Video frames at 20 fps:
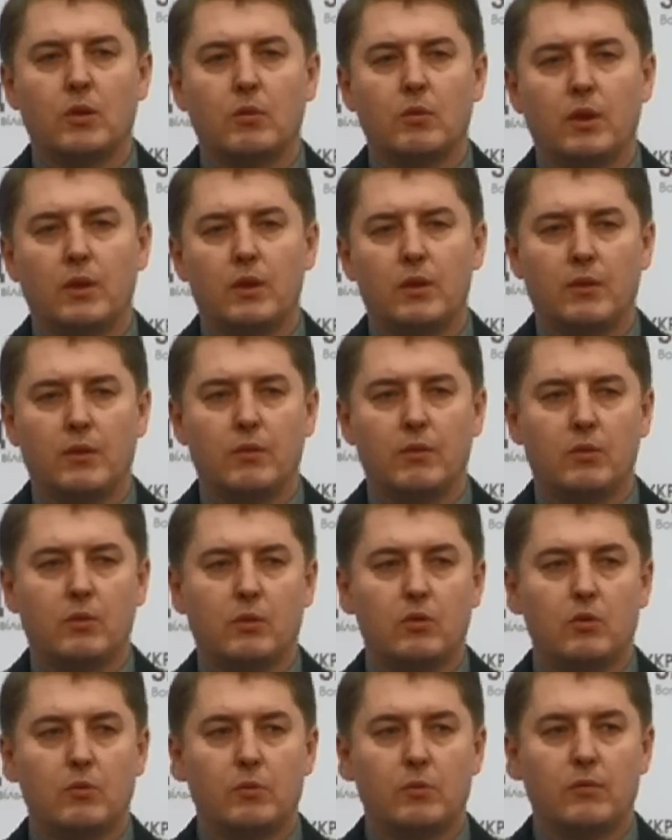no
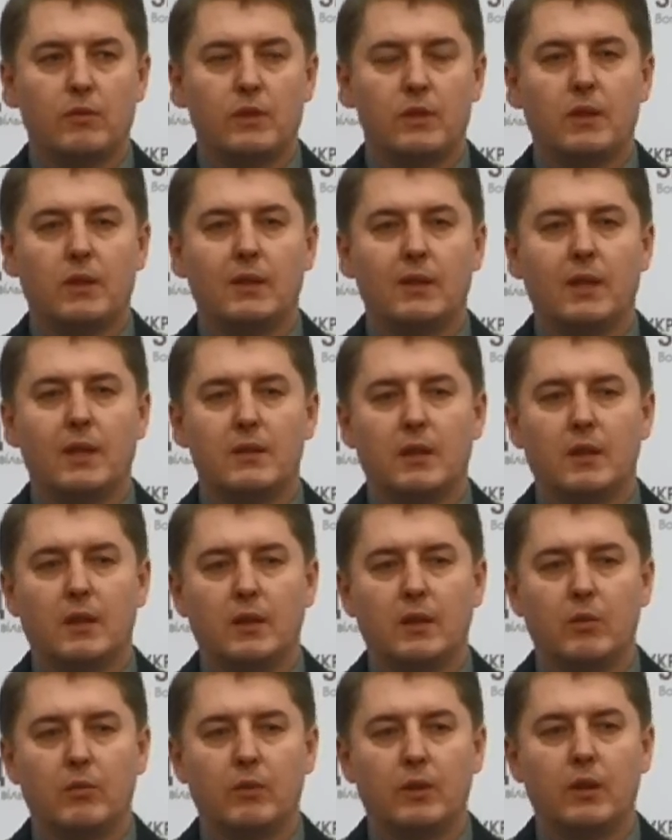Ukrainian
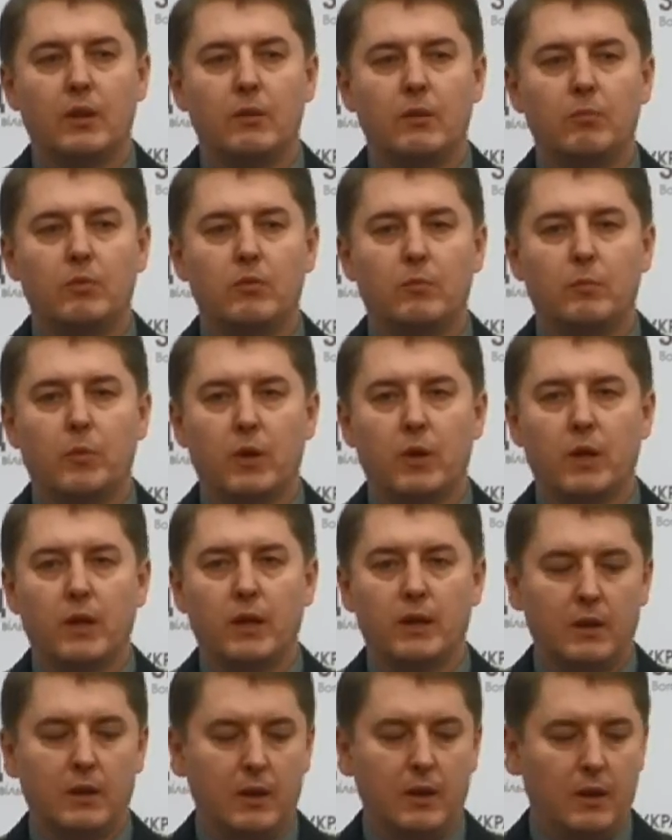serviceman was killed or
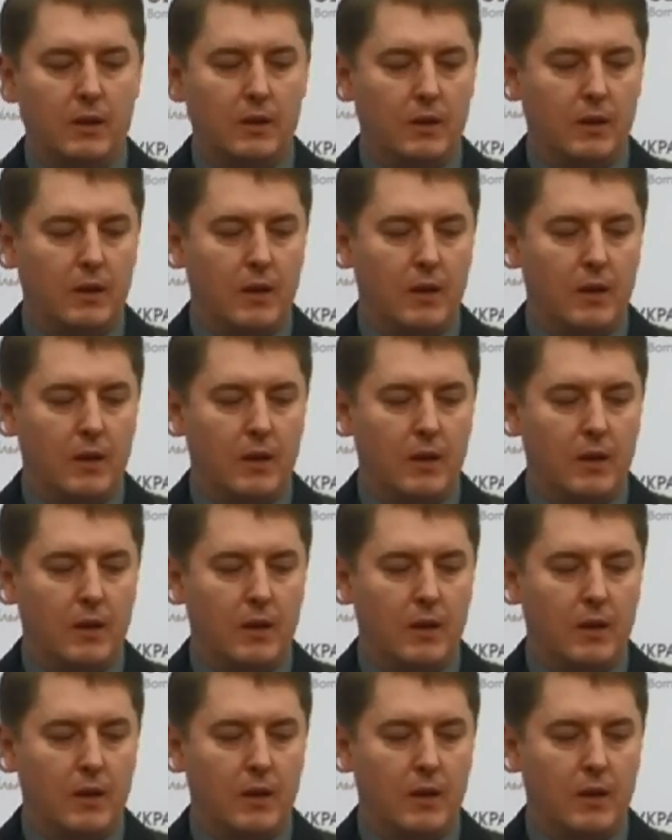wounded.